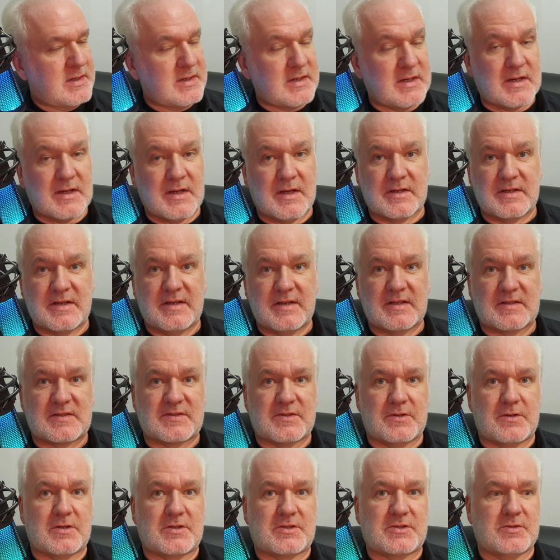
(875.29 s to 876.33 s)
I did a
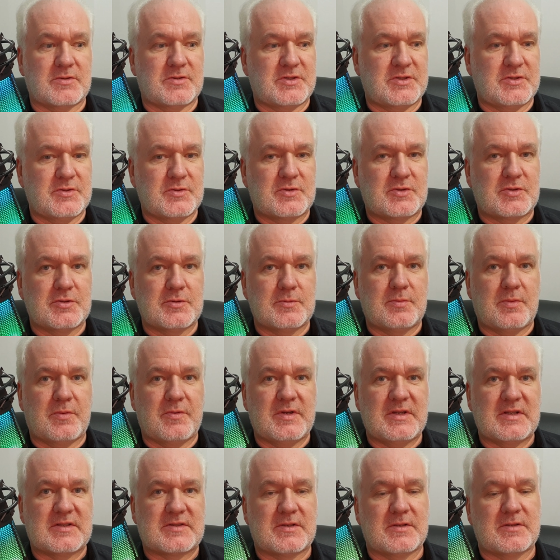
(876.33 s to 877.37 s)
search on YouTube
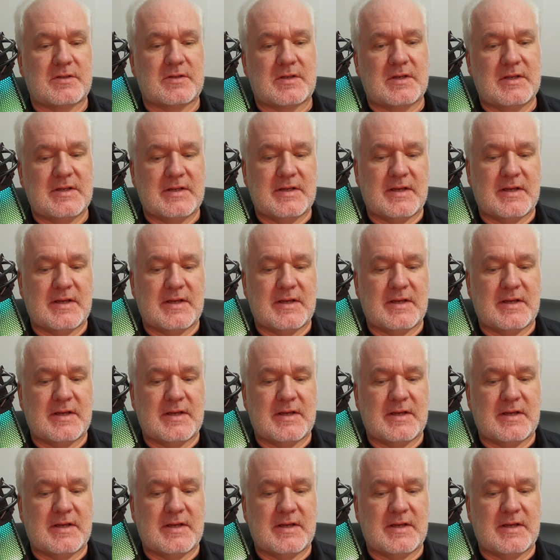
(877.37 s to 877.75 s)
recently